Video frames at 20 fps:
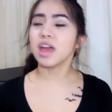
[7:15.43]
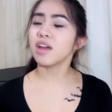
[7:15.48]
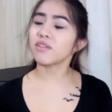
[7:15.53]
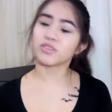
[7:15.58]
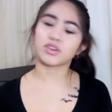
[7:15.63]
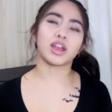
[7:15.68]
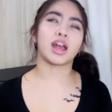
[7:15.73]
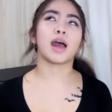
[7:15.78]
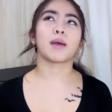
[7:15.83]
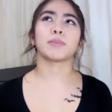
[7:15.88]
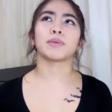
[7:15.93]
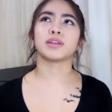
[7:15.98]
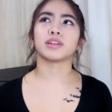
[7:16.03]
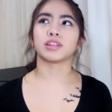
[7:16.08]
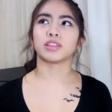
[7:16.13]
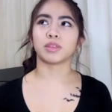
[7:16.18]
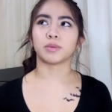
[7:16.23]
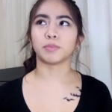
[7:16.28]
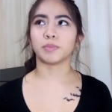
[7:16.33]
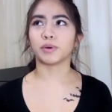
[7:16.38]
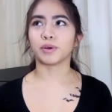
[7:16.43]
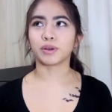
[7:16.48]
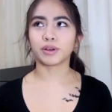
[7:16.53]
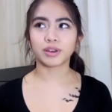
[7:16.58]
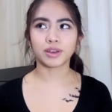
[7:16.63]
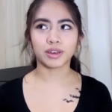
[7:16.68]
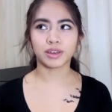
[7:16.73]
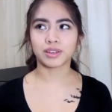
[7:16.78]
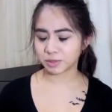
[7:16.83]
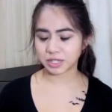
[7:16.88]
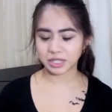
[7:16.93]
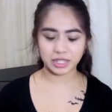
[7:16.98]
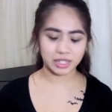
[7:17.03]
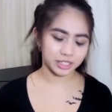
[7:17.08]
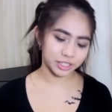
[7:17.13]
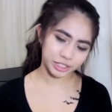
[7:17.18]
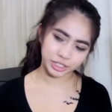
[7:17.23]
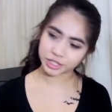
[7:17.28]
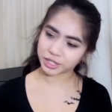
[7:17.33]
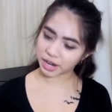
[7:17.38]
Never happened in the book. I'm
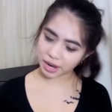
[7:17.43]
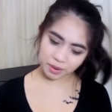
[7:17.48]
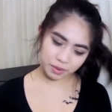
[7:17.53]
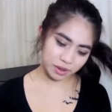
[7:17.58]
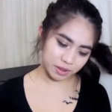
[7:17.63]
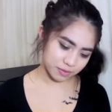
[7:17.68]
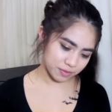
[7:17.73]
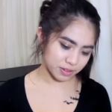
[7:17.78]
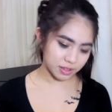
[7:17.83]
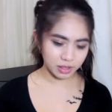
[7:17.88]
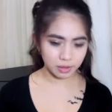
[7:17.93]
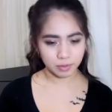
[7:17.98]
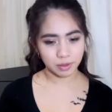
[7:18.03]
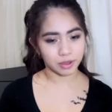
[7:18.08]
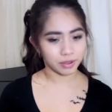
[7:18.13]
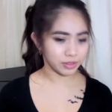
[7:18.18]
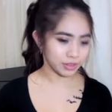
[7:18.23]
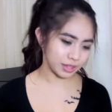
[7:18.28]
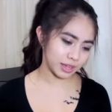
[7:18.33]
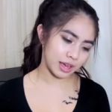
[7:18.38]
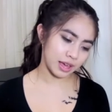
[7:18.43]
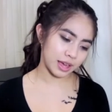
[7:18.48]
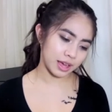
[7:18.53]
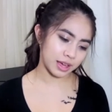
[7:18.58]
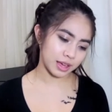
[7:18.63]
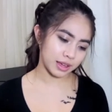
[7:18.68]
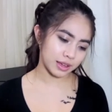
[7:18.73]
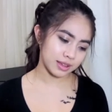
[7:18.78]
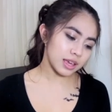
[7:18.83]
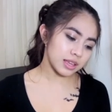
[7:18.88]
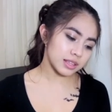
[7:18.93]
not sure how I feel about that.